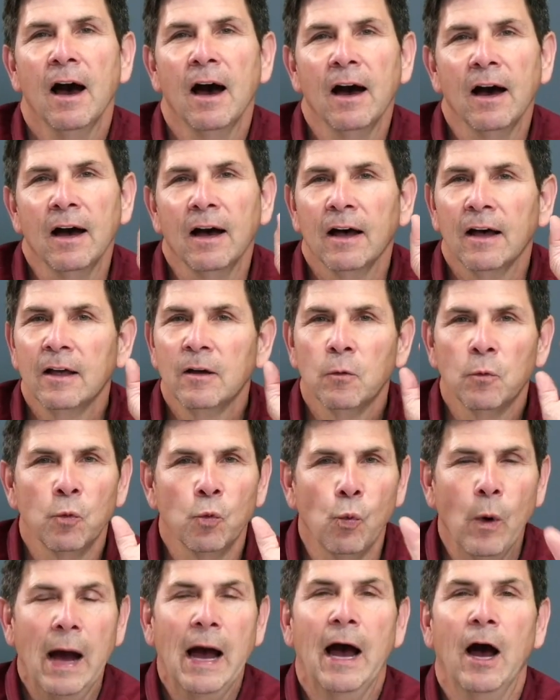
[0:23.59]

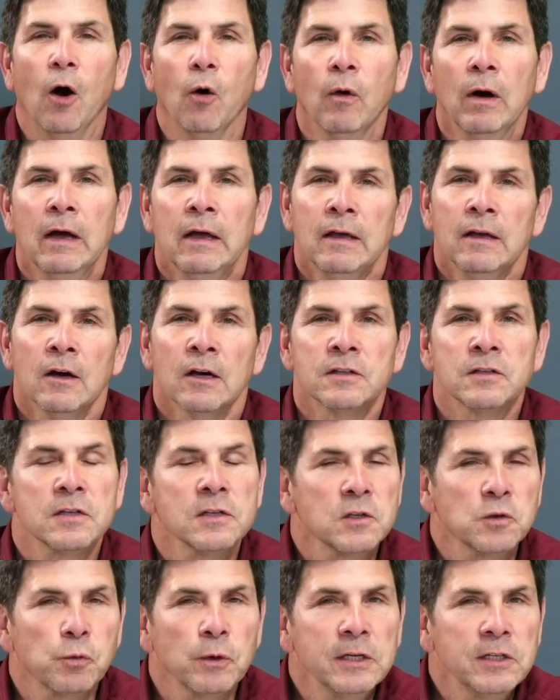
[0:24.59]
Wow.
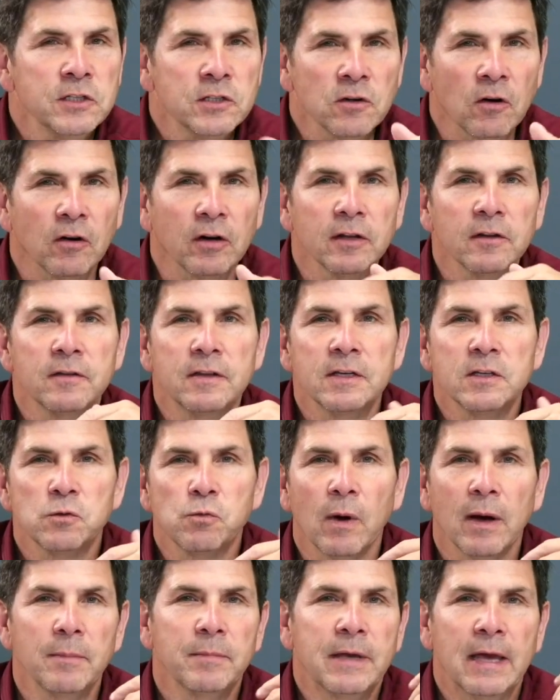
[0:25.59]
Since we started these
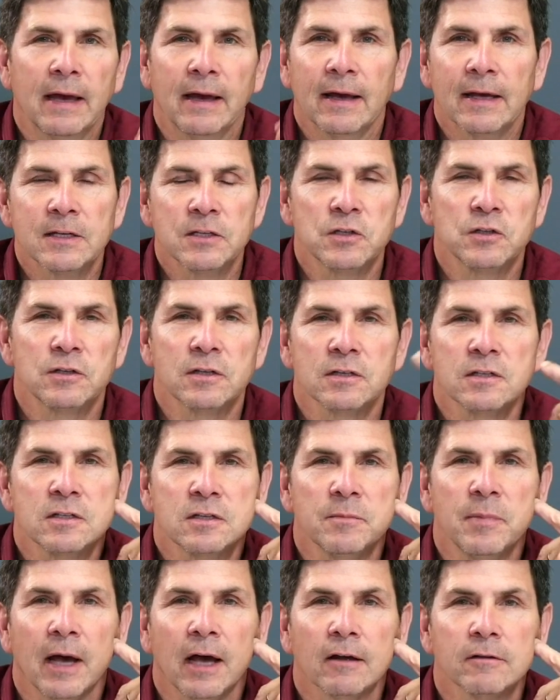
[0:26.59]
webcasts
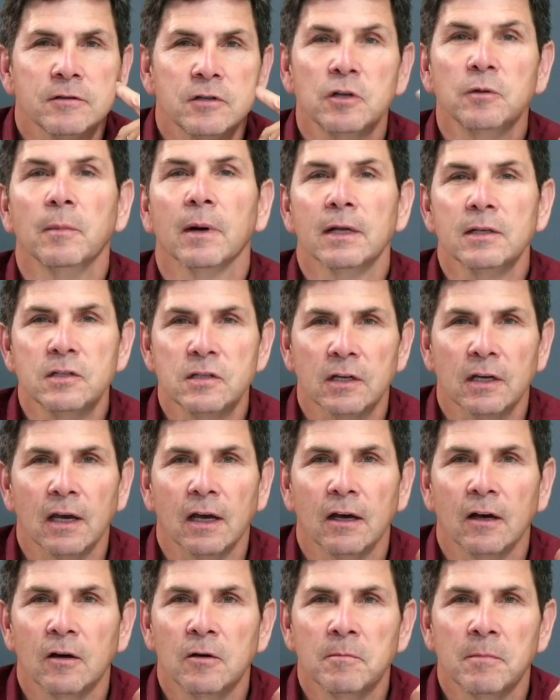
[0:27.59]
just about 2 months
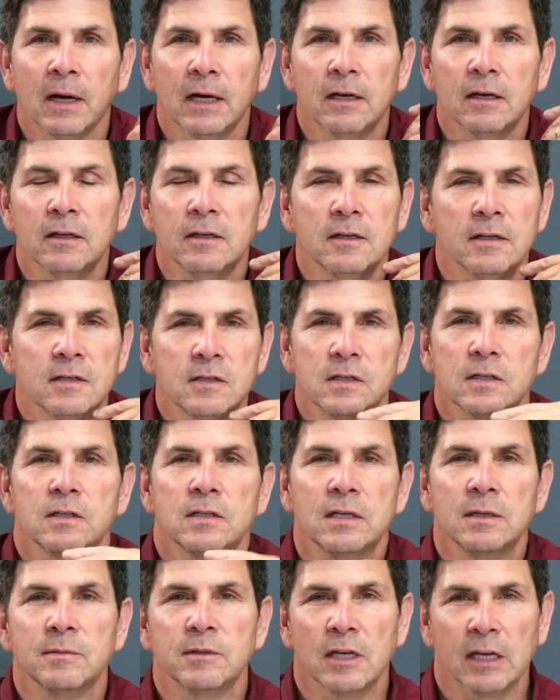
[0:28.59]
ago, my goodness, it
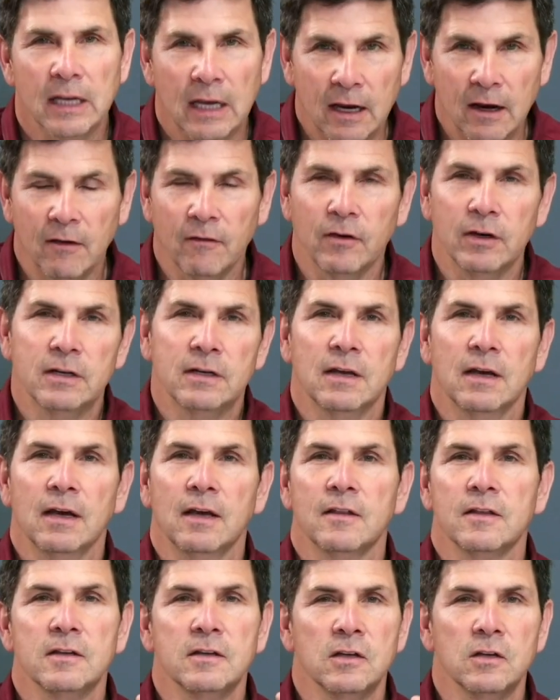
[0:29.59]
seems like every
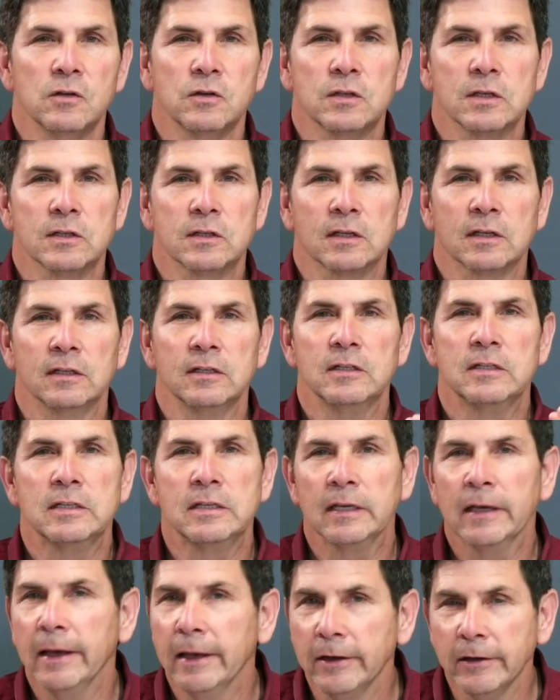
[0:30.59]
day the news is
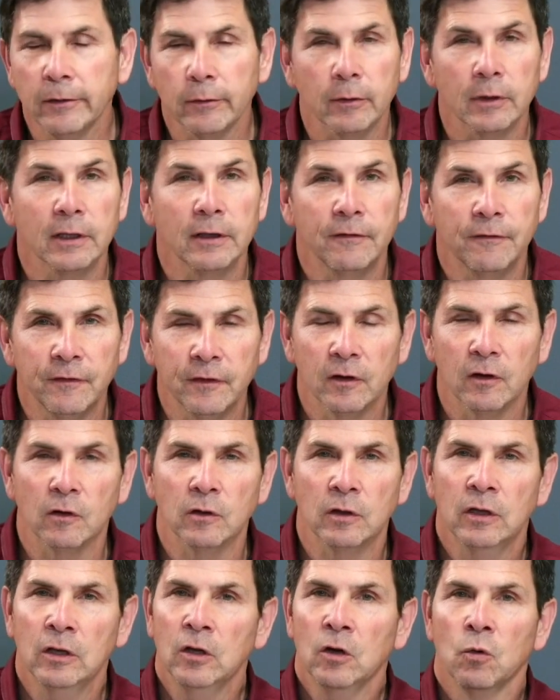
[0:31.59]
continually
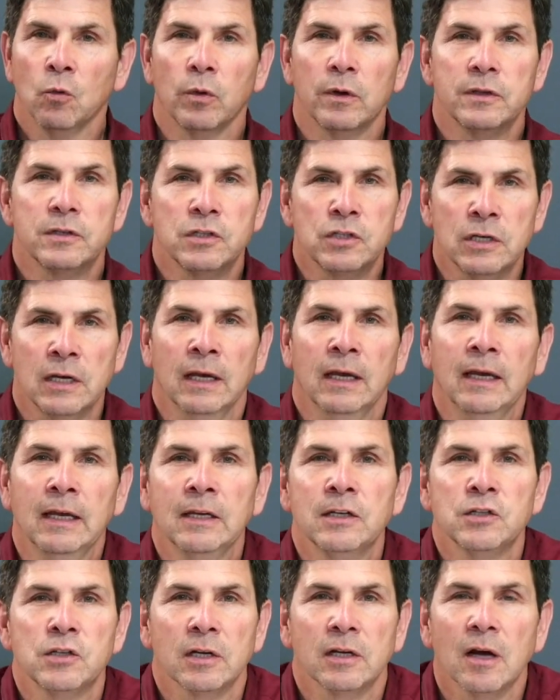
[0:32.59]
filled with
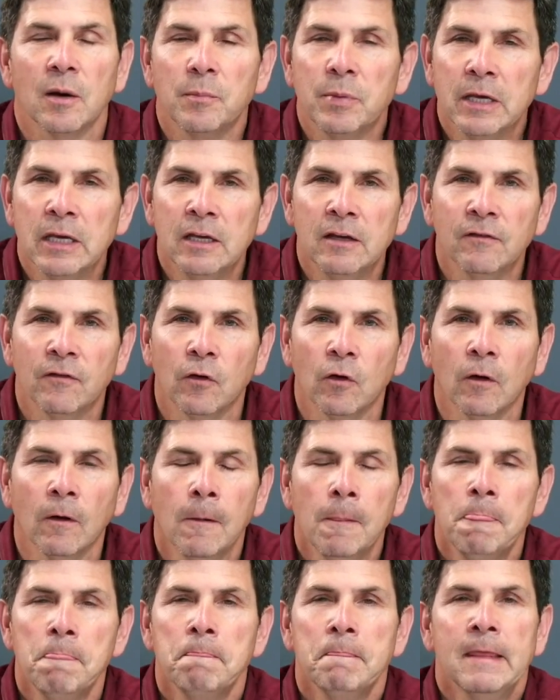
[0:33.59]
change and
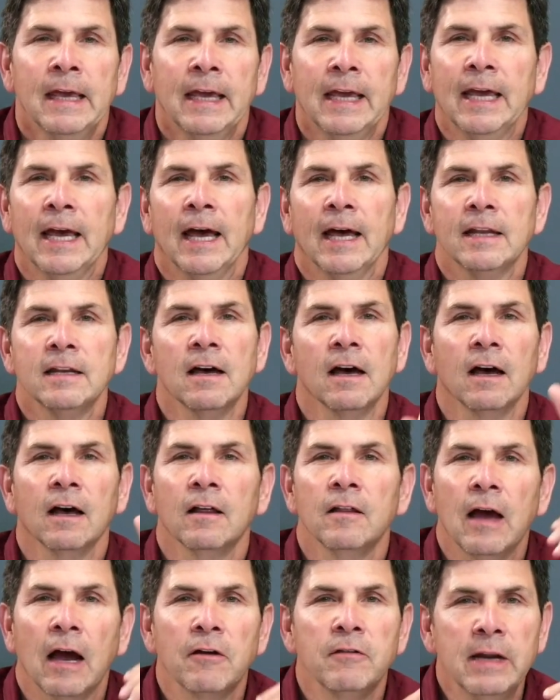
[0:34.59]
upheaval. And
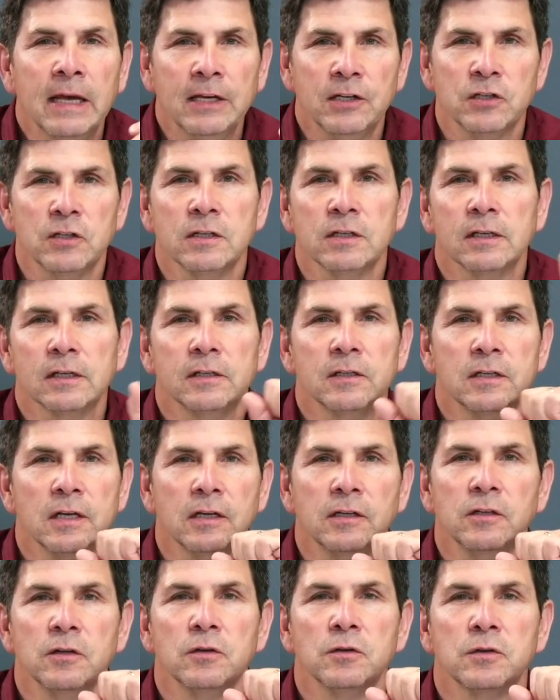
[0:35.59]
our nation
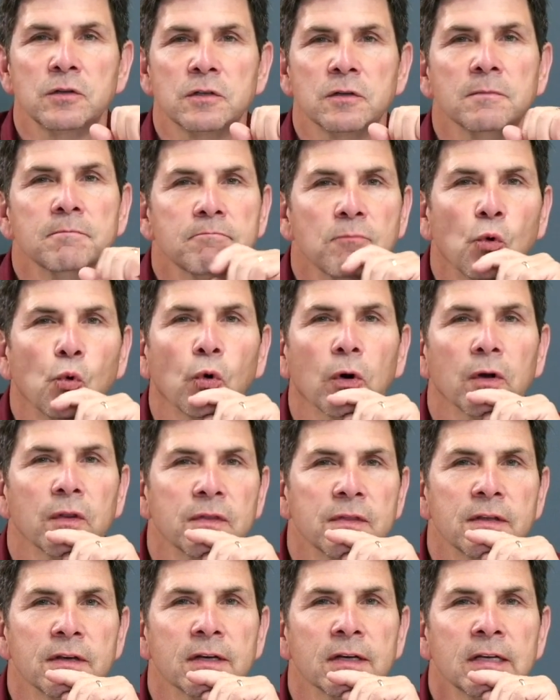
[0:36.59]
continues to
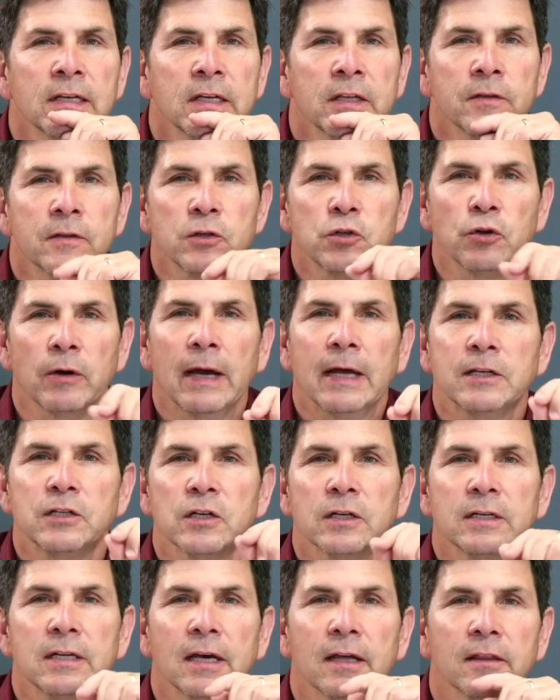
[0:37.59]
mourn the
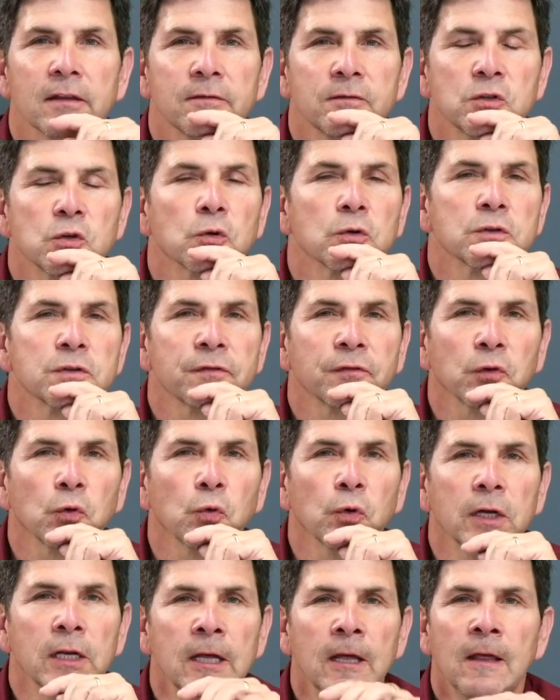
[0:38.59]
tragic death of George
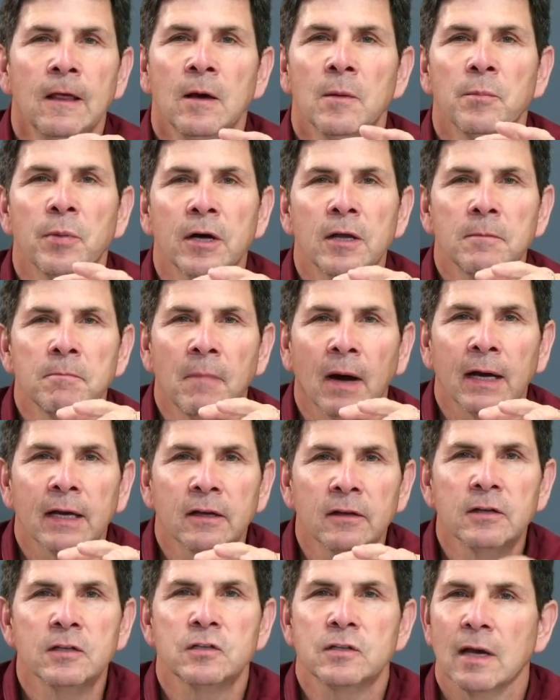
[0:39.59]
Floyd. But my
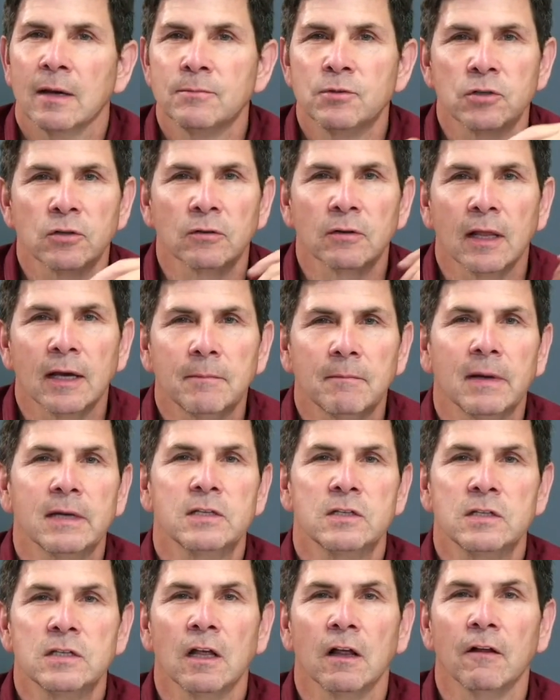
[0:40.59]
goodness, I'm sure like
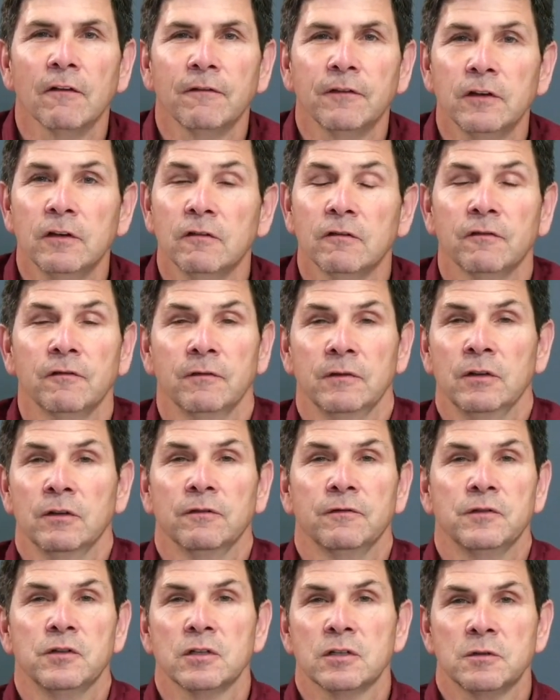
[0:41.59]
myself,
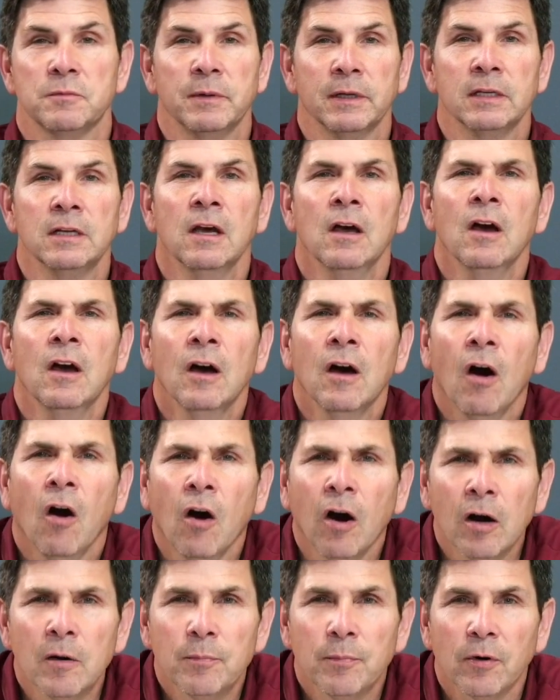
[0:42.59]
you've just been
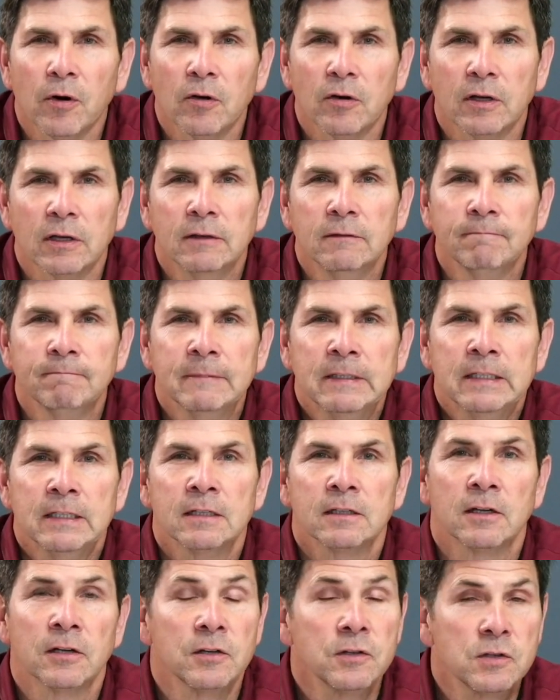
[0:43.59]
heartbroken,
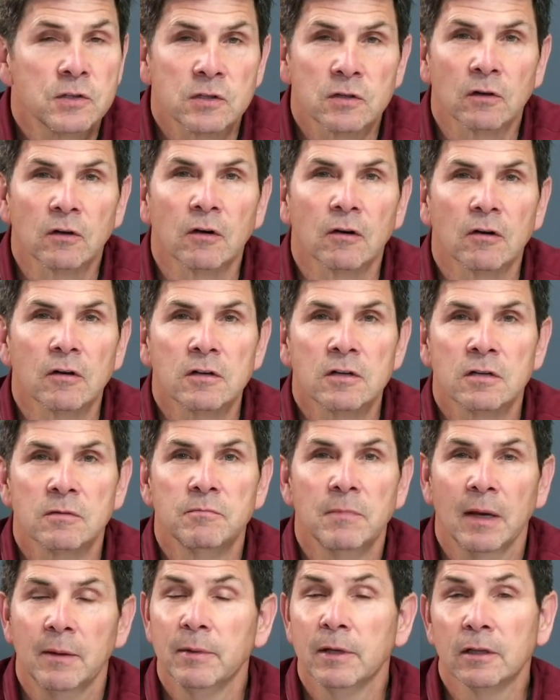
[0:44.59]
concerned,
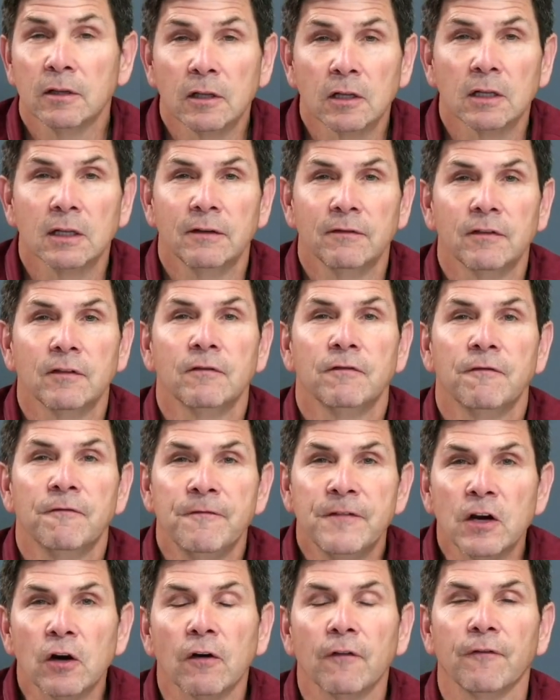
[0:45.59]
maybe a little even
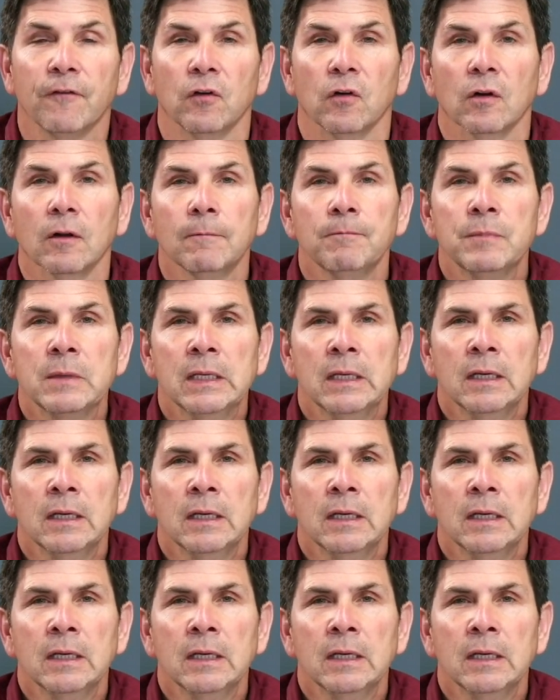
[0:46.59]
fearful